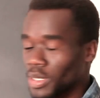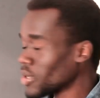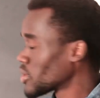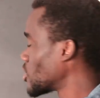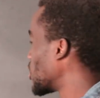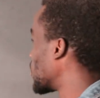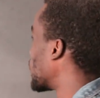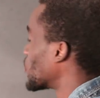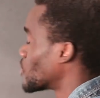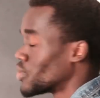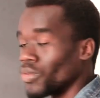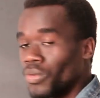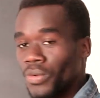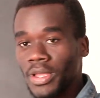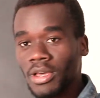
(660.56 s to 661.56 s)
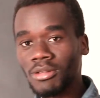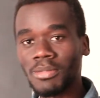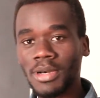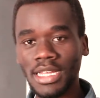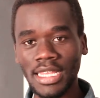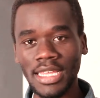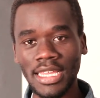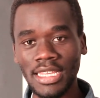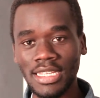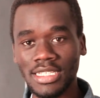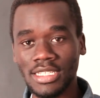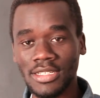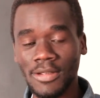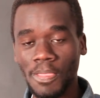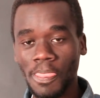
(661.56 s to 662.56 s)
don't know what real money
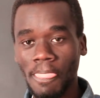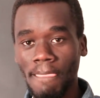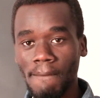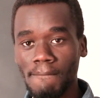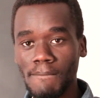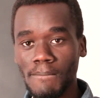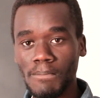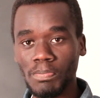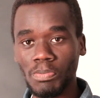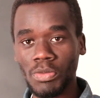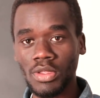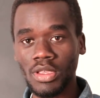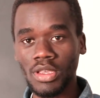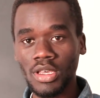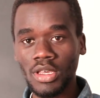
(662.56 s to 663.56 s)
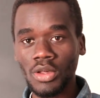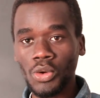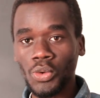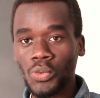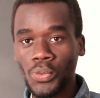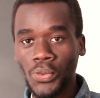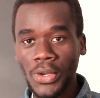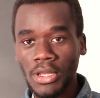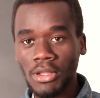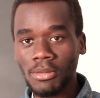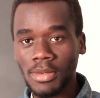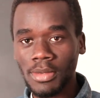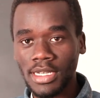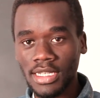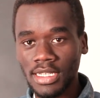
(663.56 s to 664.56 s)
is. Real
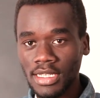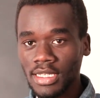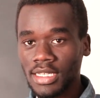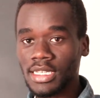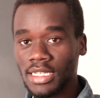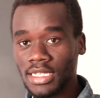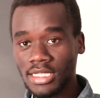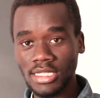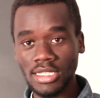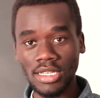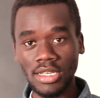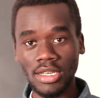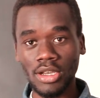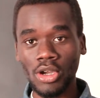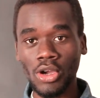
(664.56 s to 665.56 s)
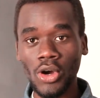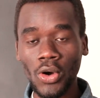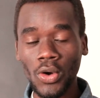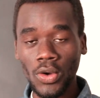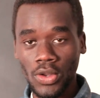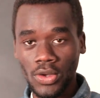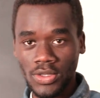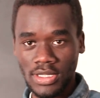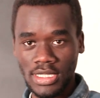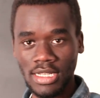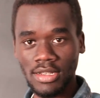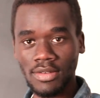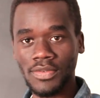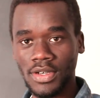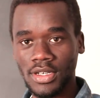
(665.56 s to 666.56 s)
money is gold or
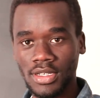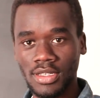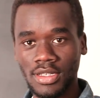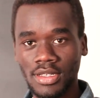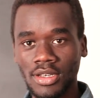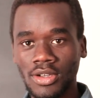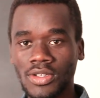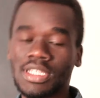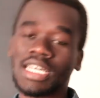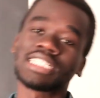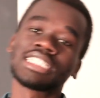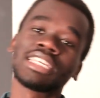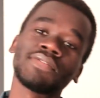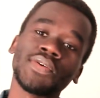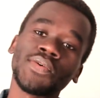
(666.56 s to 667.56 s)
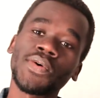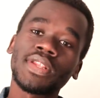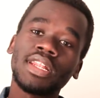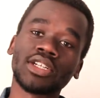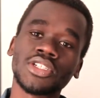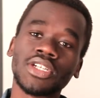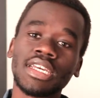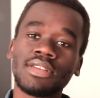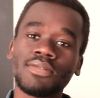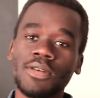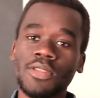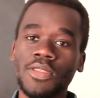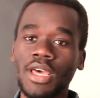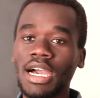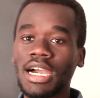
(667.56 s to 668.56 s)
silver, because that's if you want to trade
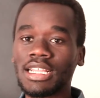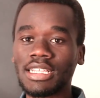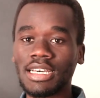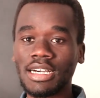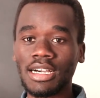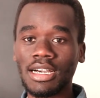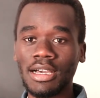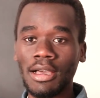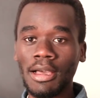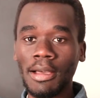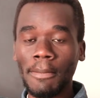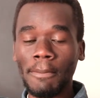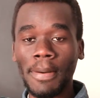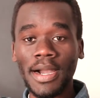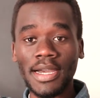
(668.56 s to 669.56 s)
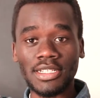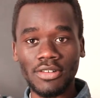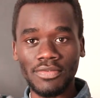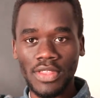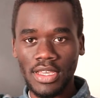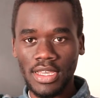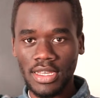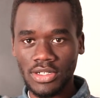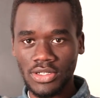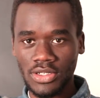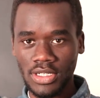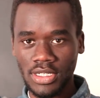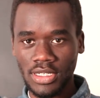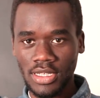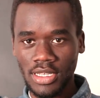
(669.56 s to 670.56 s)
with other parts of the
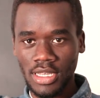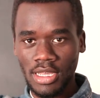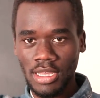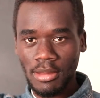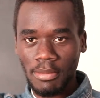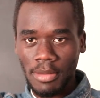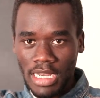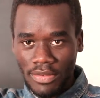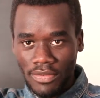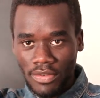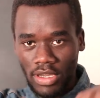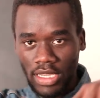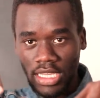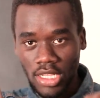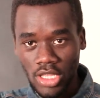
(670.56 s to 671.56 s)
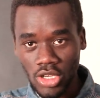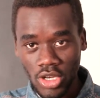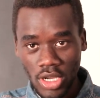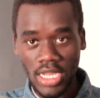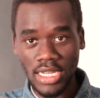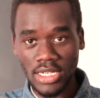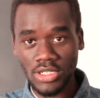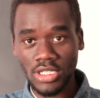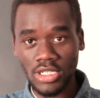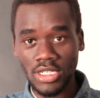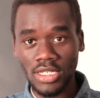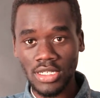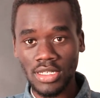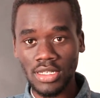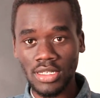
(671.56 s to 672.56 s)
country. But if you're in your
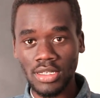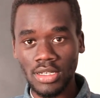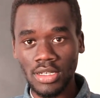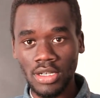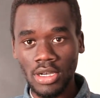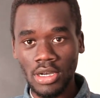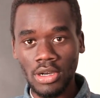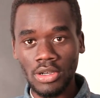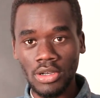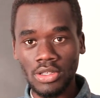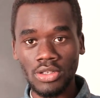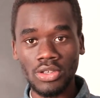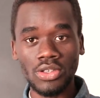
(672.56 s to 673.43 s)
country, you